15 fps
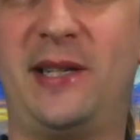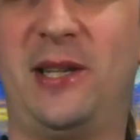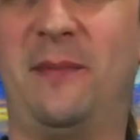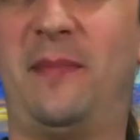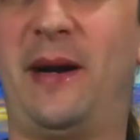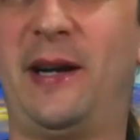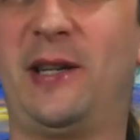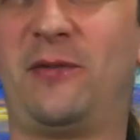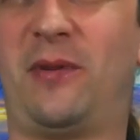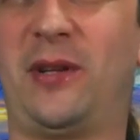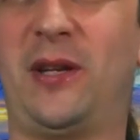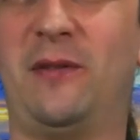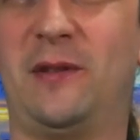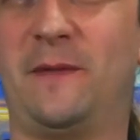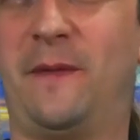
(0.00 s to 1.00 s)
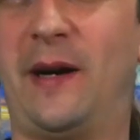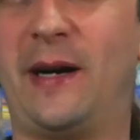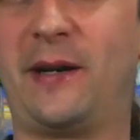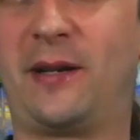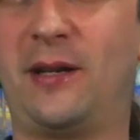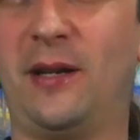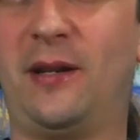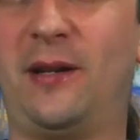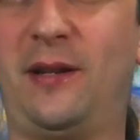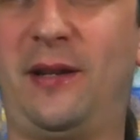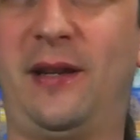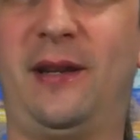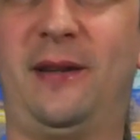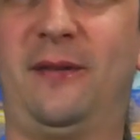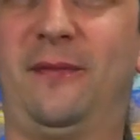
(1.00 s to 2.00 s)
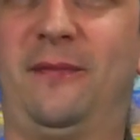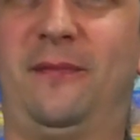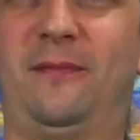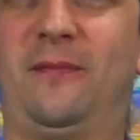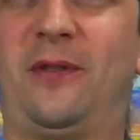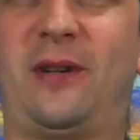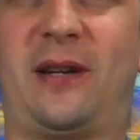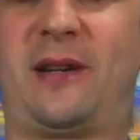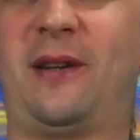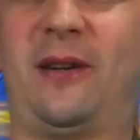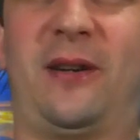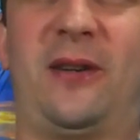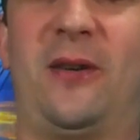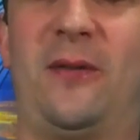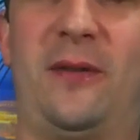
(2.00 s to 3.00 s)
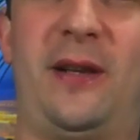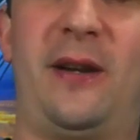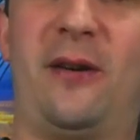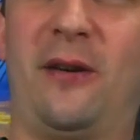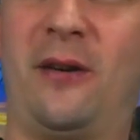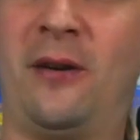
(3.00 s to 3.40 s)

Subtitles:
you might as well use vodka, and we're not gonna go there.